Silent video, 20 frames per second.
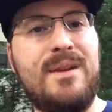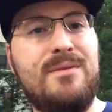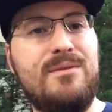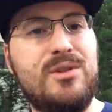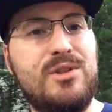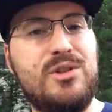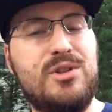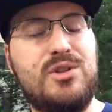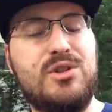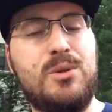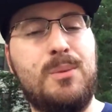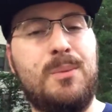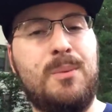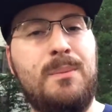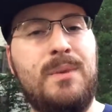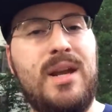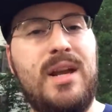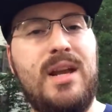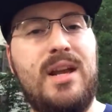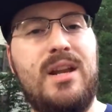vs.
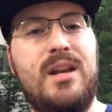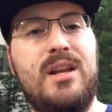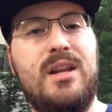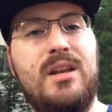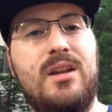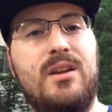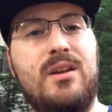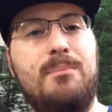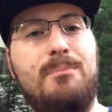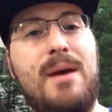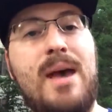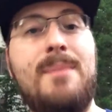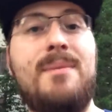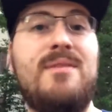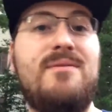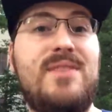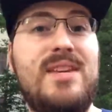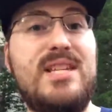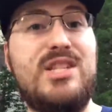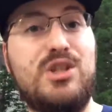Superman, Batman v